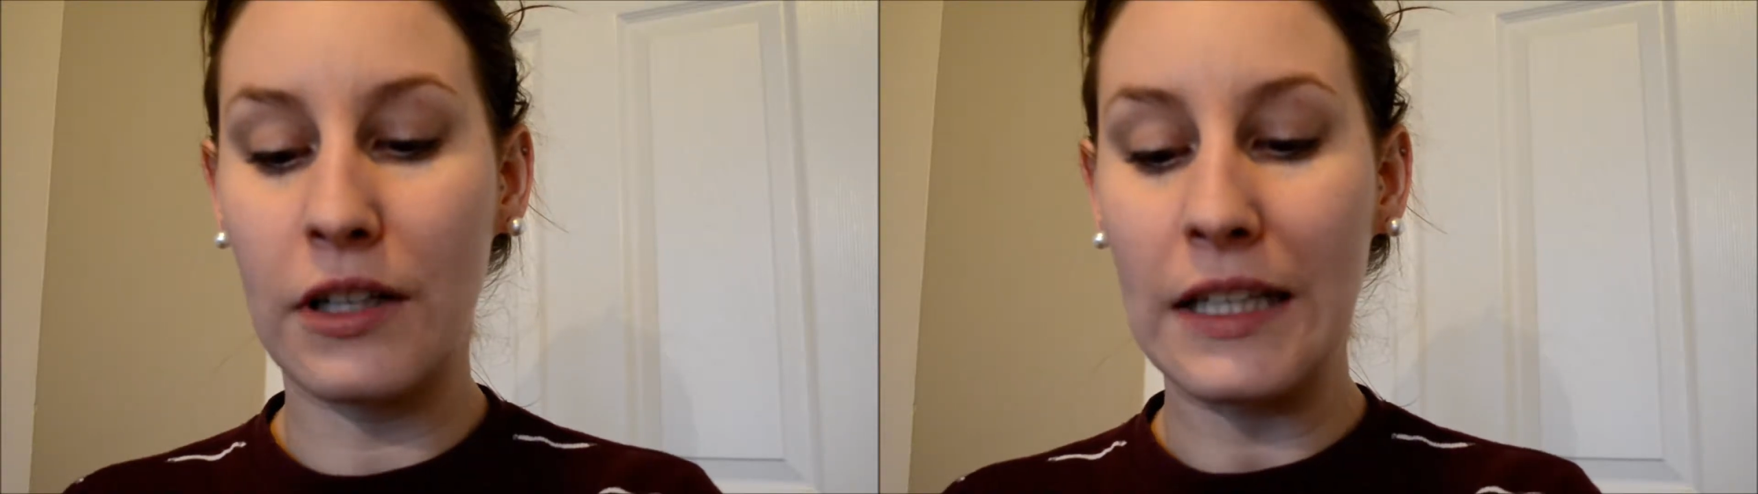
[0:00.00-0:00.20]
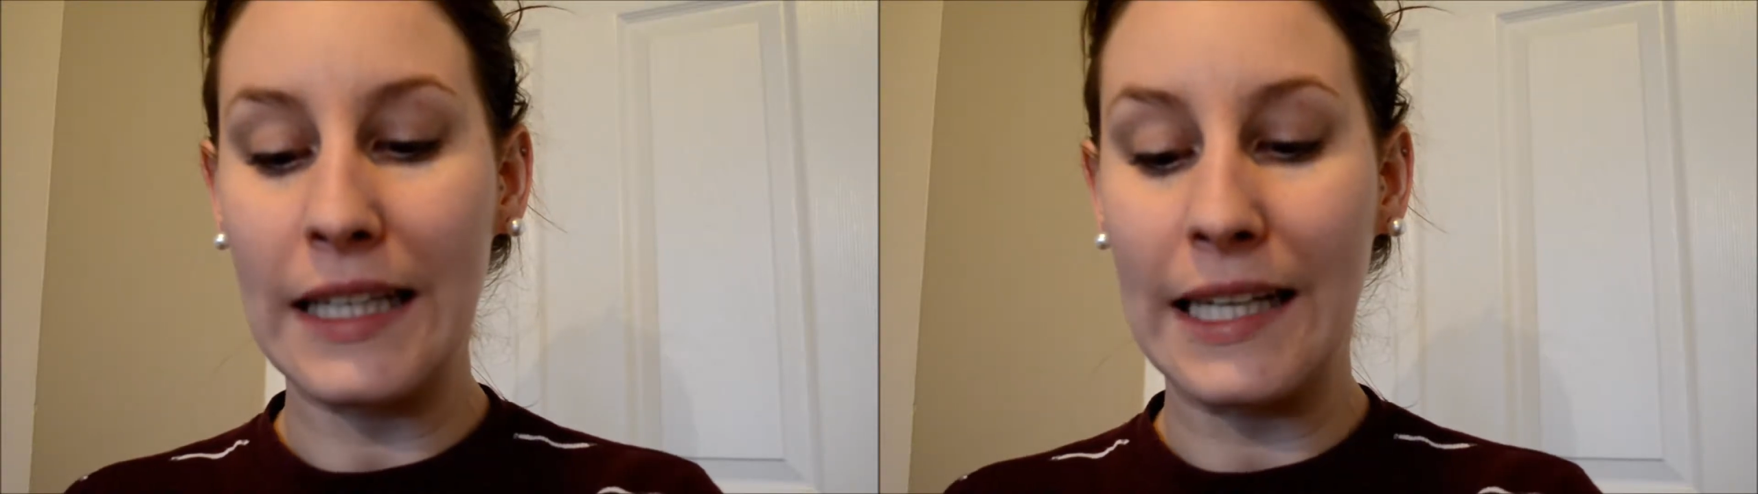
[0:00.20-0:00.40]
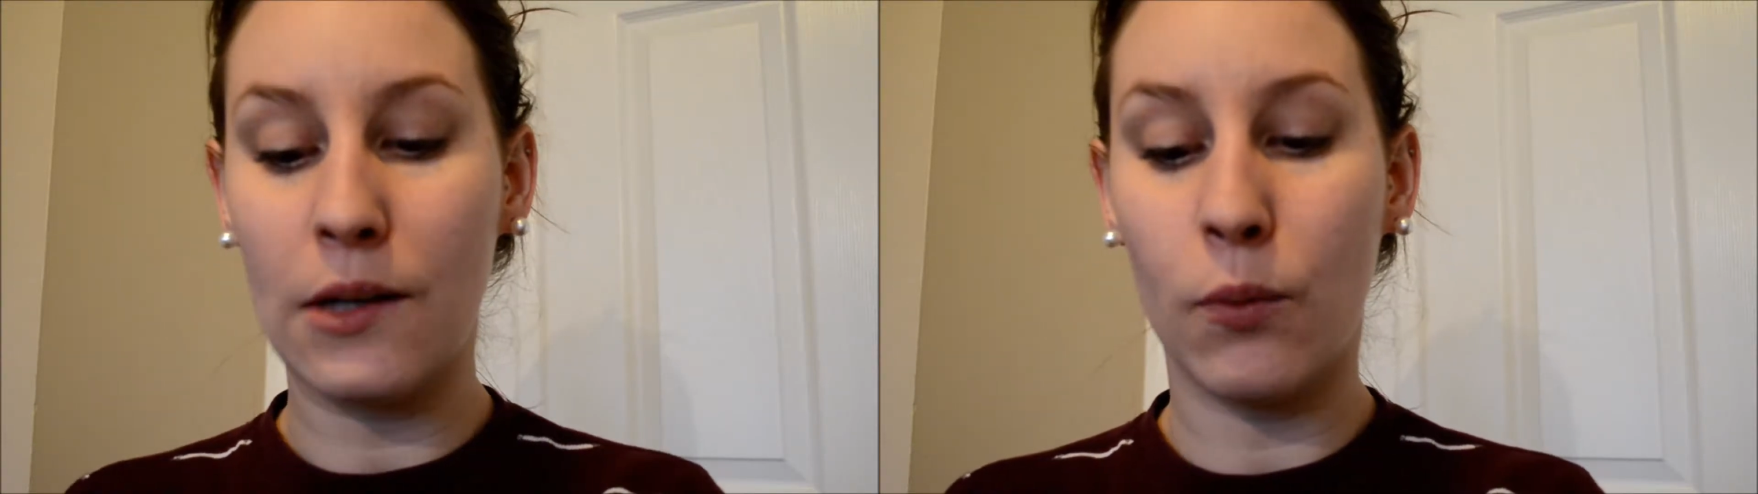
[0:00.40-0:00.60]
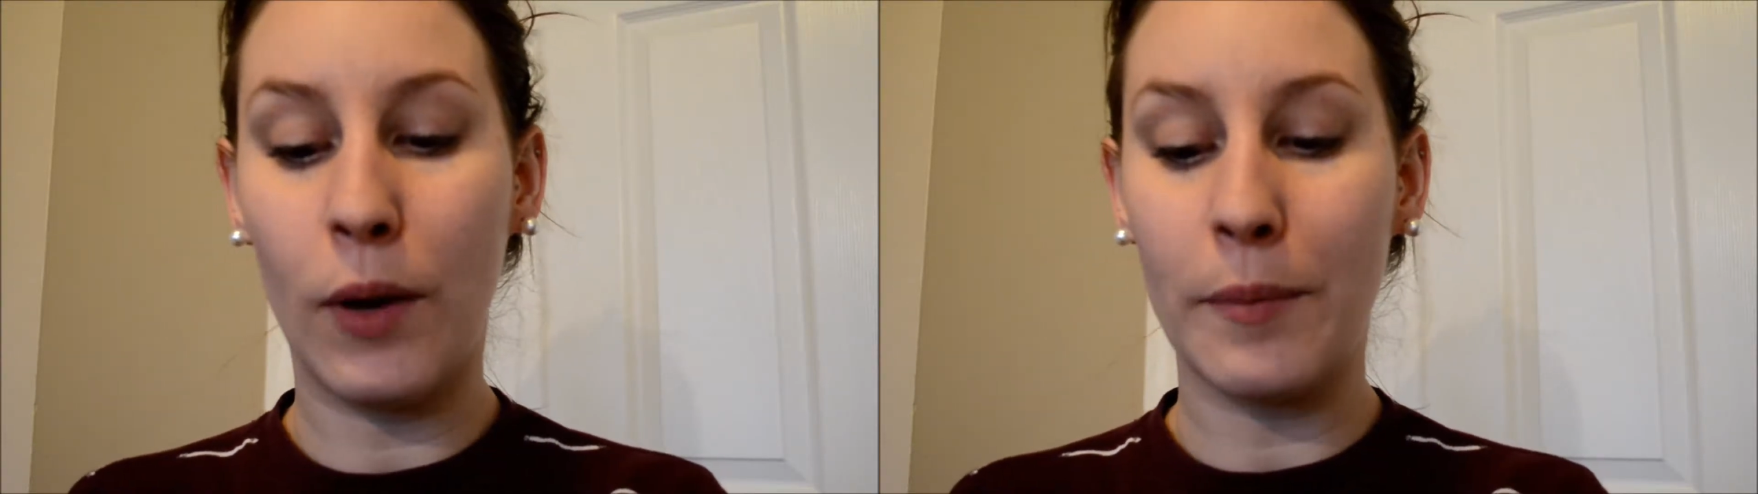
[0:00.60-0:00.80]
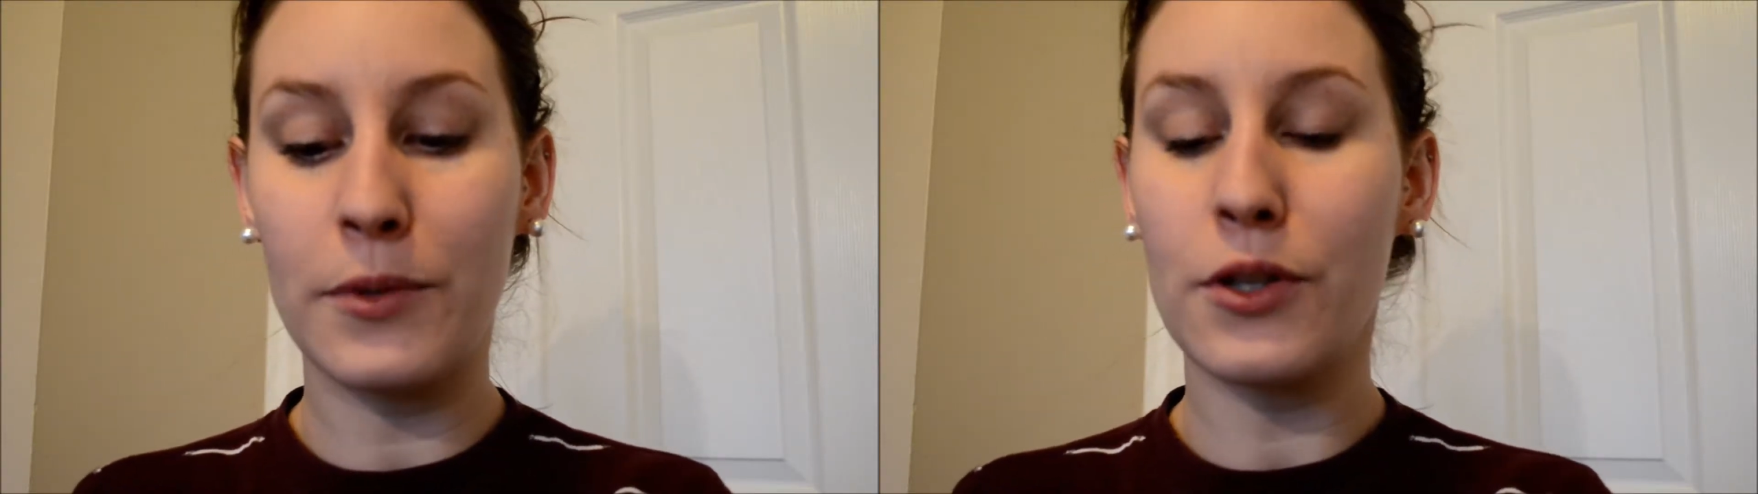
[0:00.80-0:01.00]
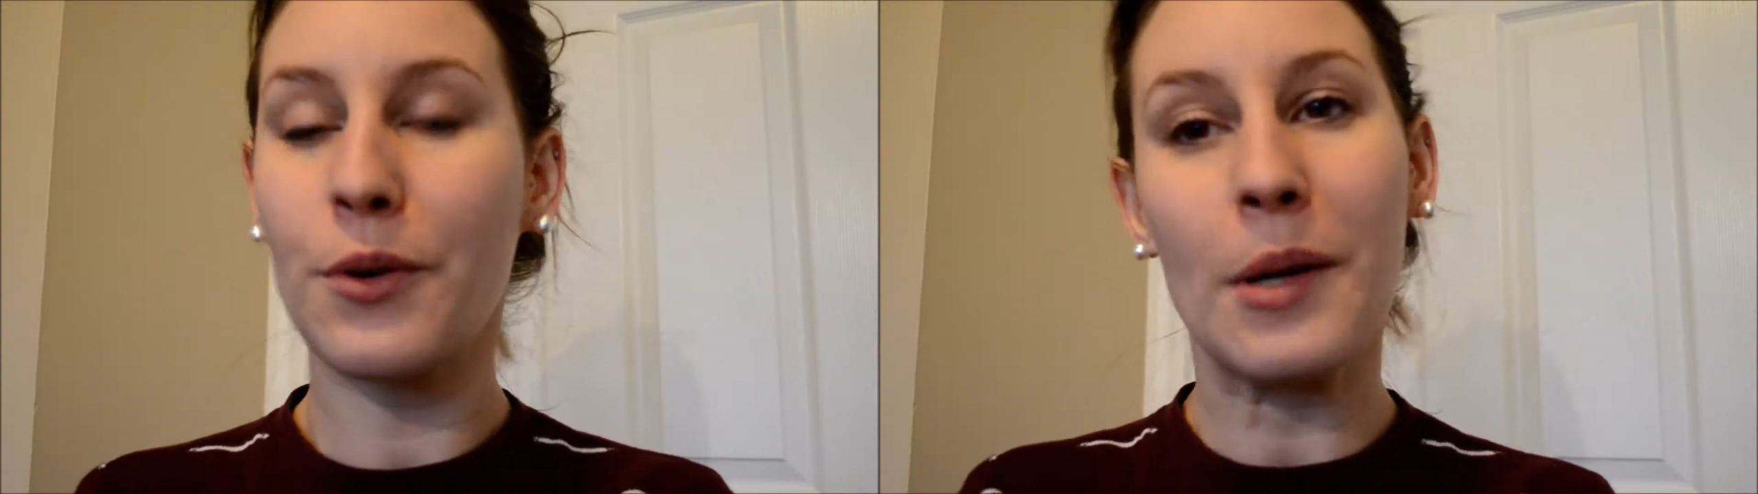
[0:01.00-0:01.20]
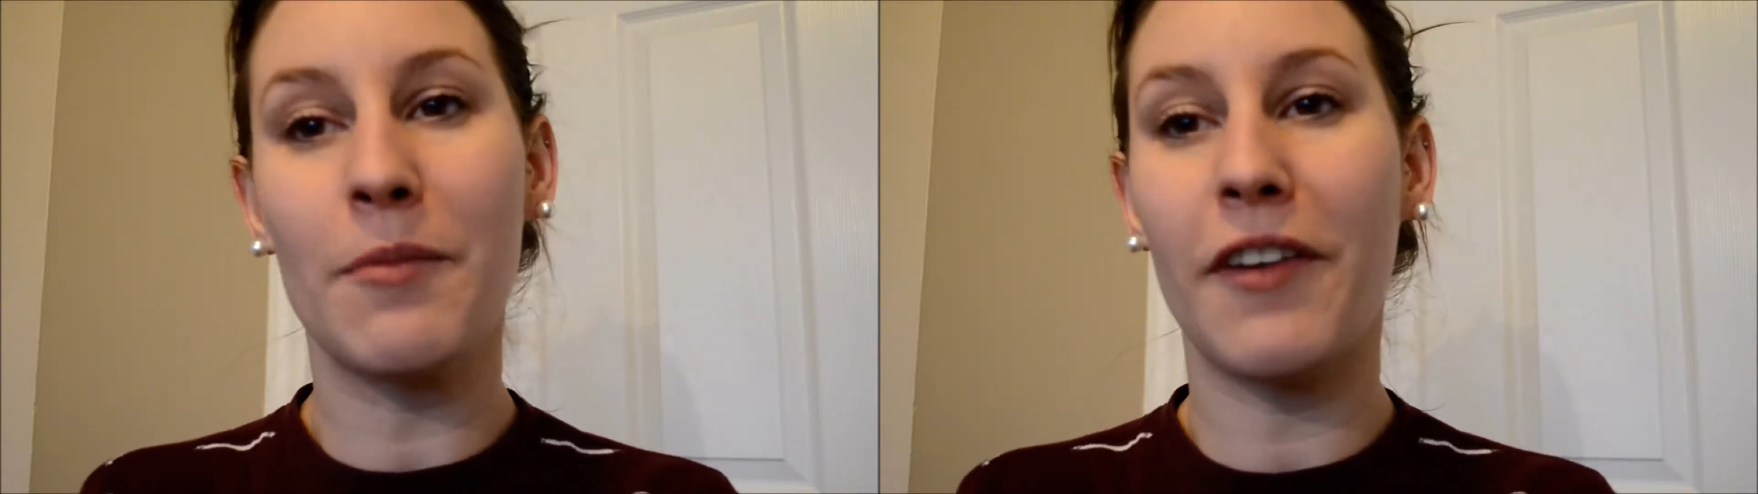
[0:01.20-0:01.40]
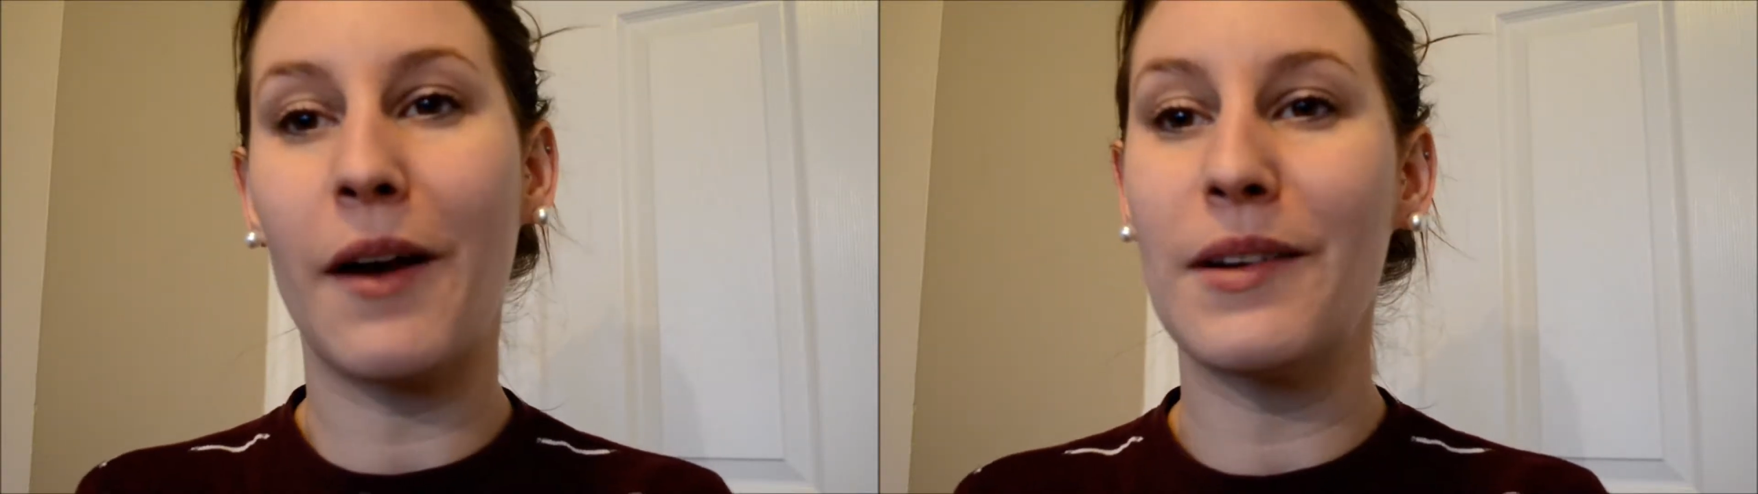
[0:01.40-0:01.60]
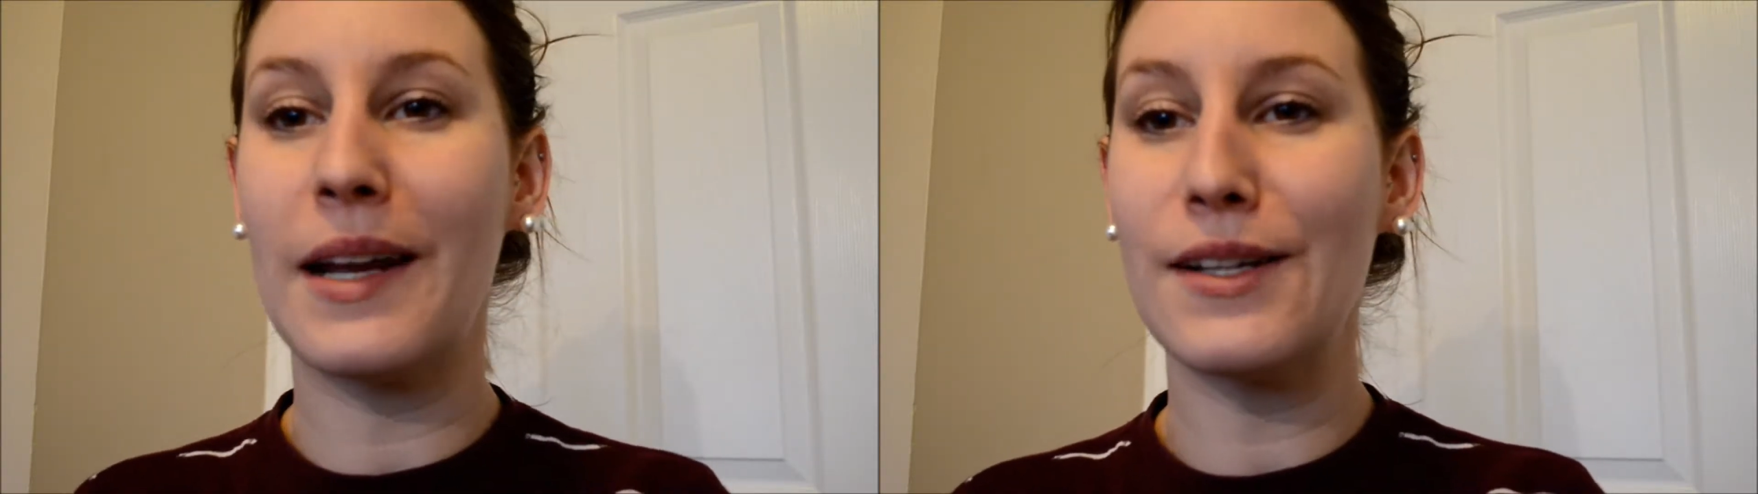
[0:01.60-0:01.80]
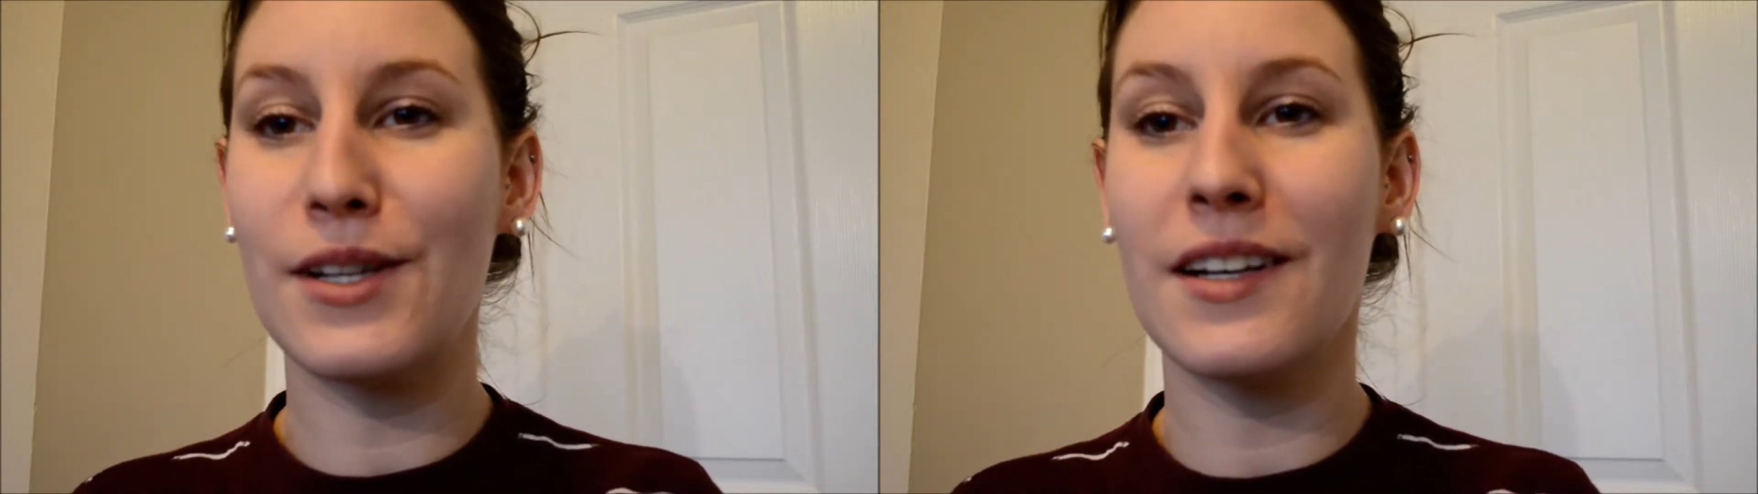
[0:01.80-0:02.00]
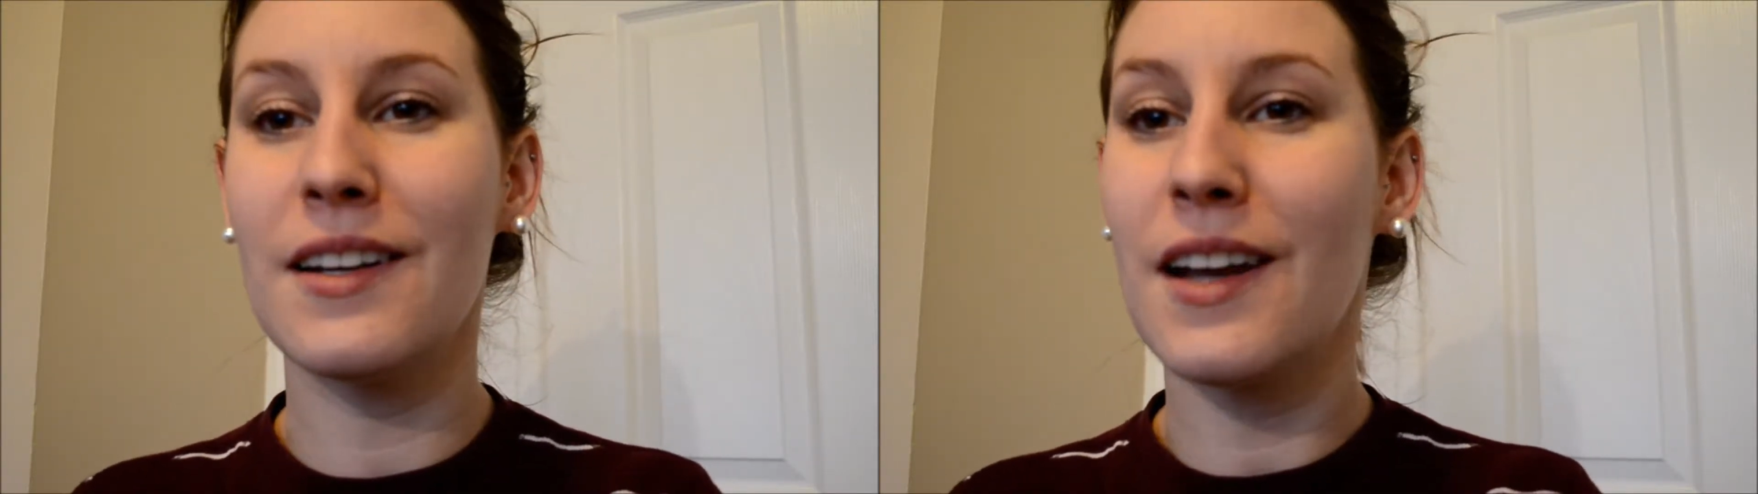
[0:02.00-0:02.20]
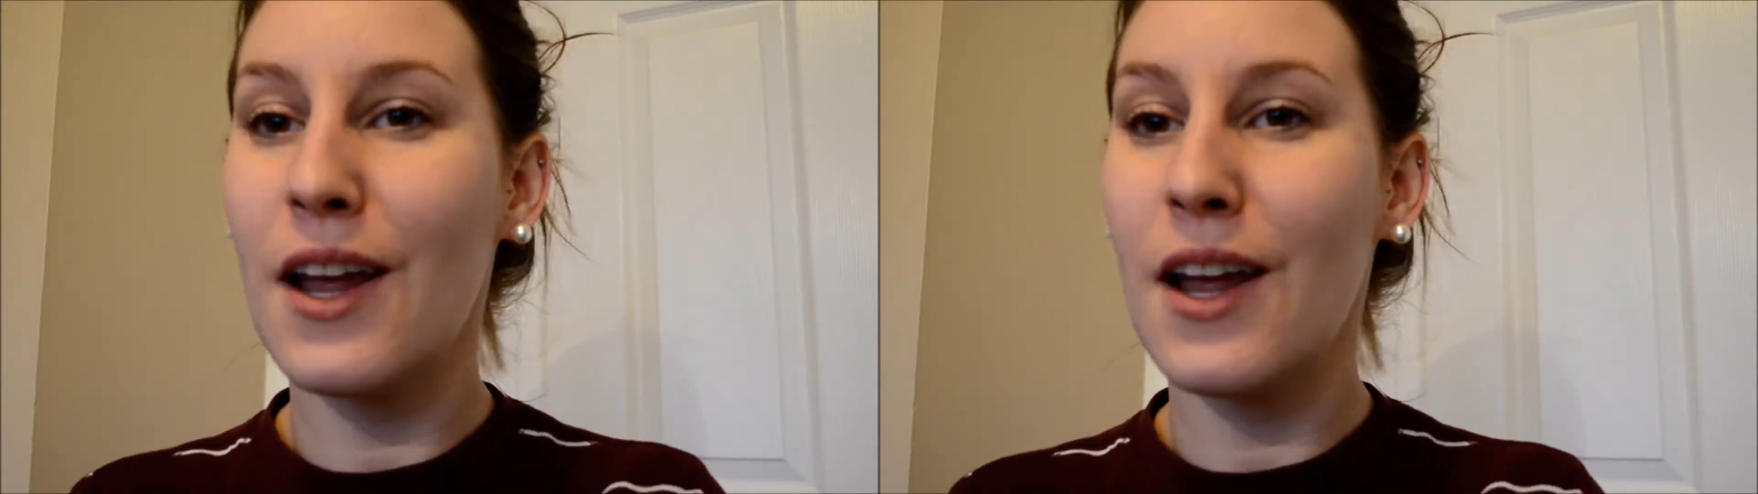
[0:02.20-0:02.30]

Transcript: Clean Whipped Cream Foundation.